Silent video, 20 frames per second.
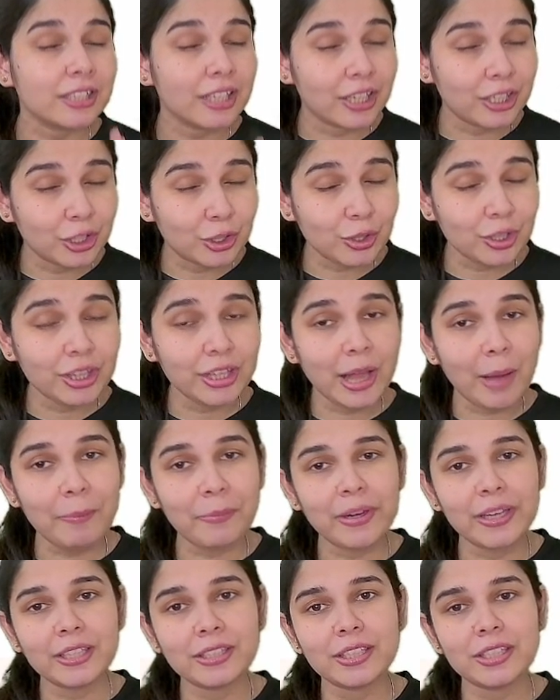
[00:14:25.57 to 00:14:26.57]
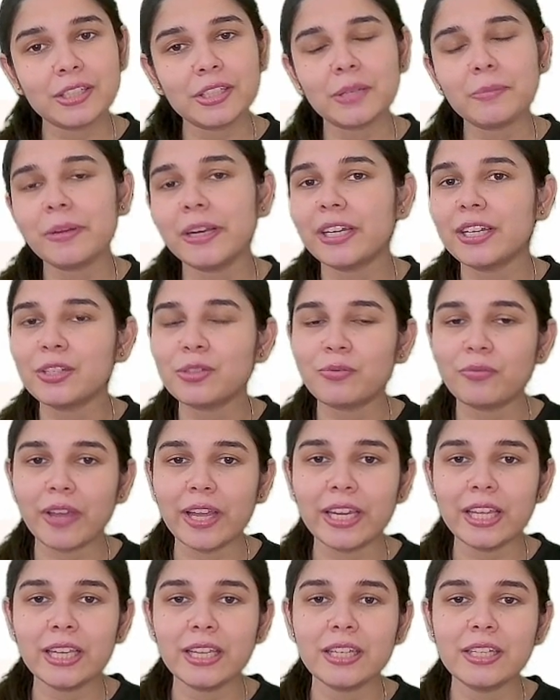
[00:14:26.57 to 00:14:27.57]
tooth numbering system. It is
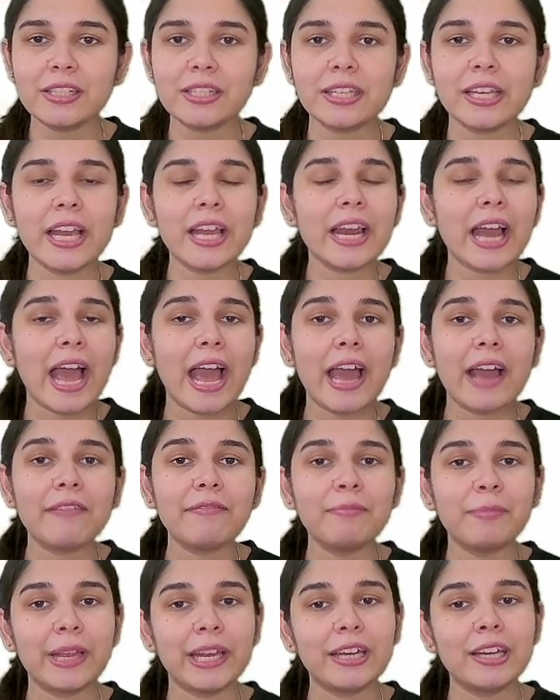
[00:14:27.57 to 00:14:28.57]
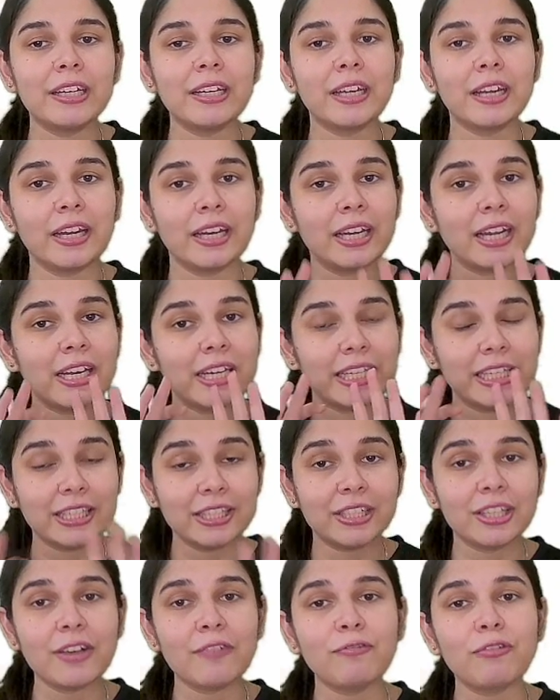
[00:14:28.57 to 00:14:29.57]
very easy and I have made it little
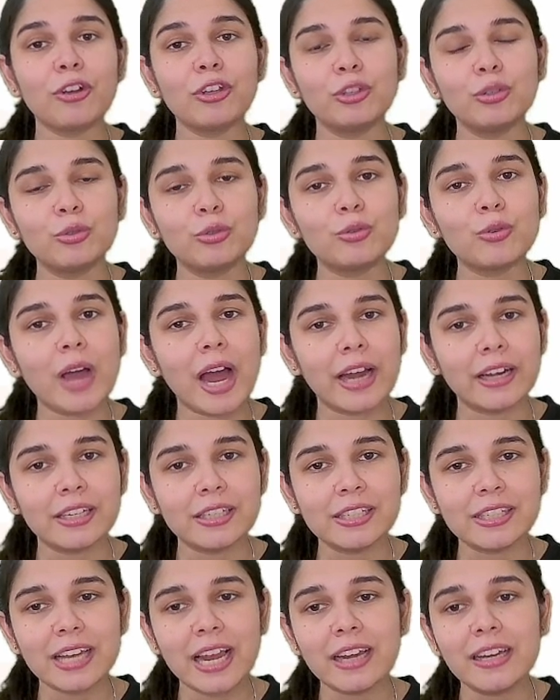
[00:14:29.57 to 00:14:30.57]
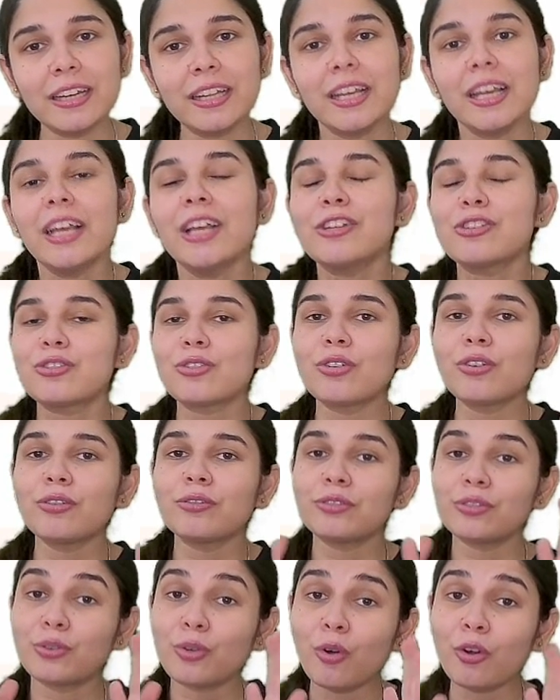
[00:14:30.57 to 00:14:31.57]
easier for you to understand. So
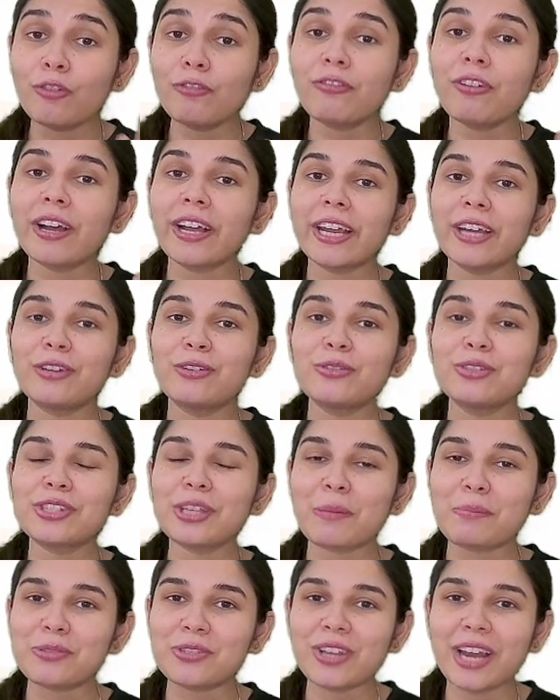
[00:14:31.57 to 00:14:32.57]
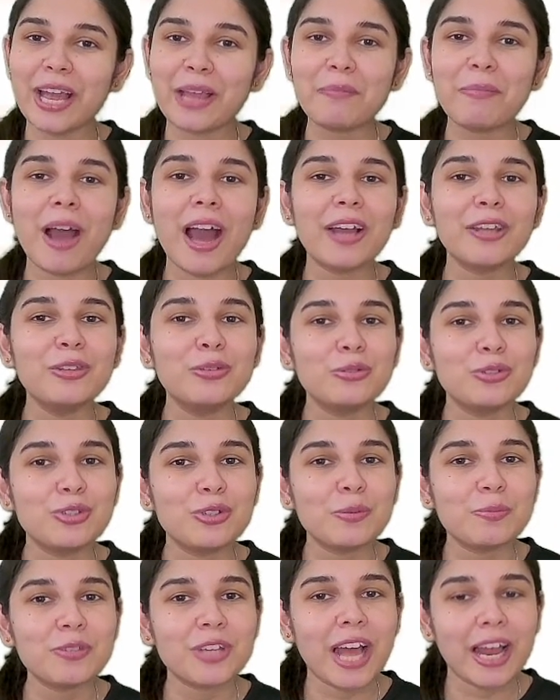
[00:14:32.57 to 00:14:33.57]
don't forget to subscribe our
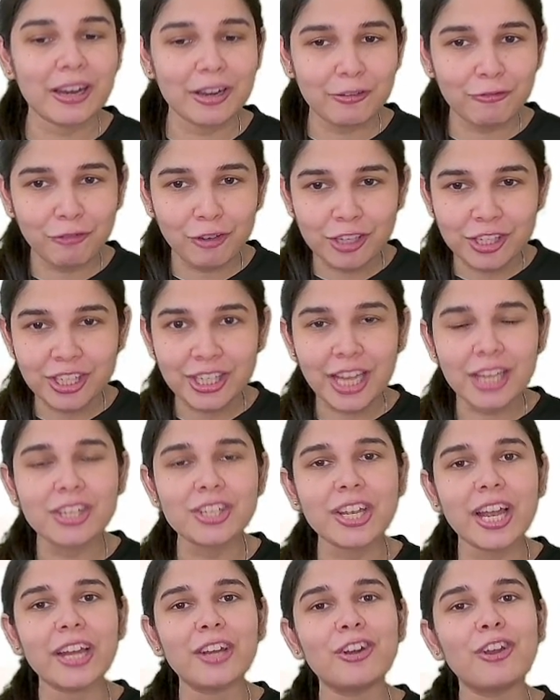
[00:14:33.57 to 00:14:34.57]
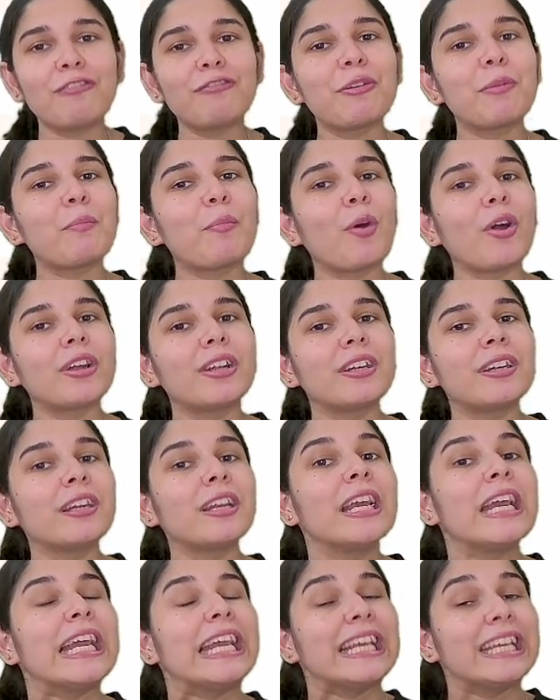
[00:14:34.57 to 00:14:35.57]
YouTube channel for such kind of important
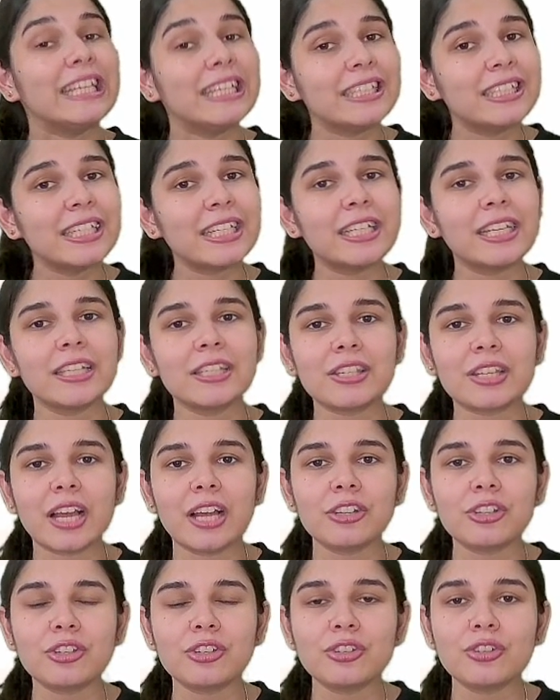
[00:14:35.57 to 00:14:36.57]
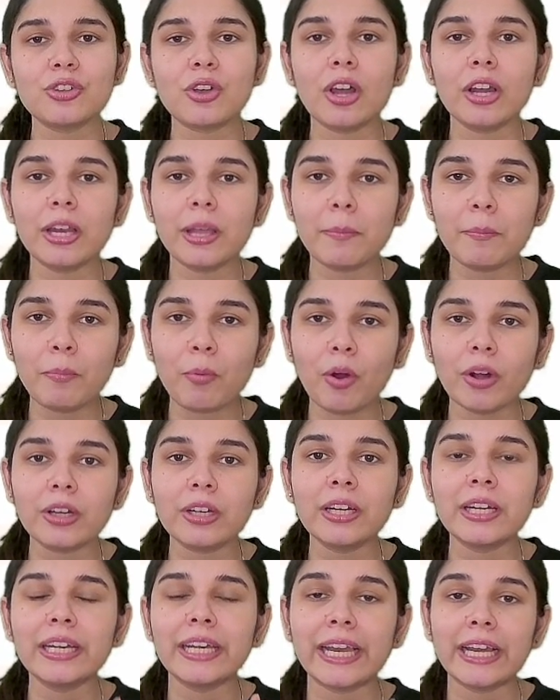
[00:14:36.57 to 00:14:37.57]
easy discussions on
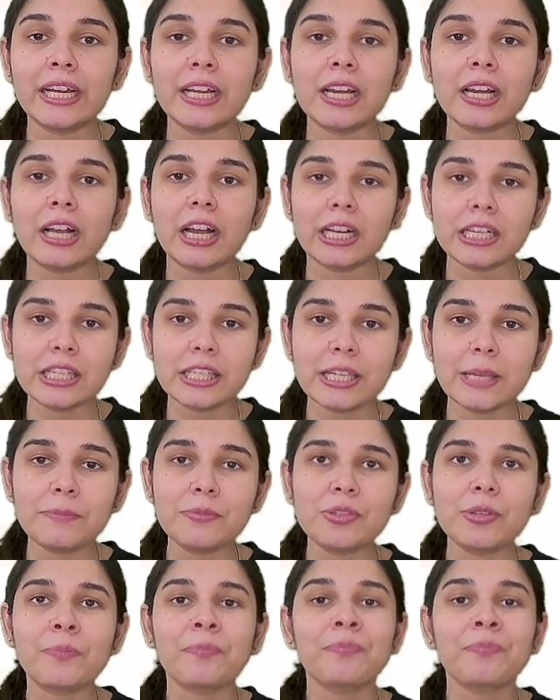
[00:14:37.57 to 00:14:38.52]
important dental concepts.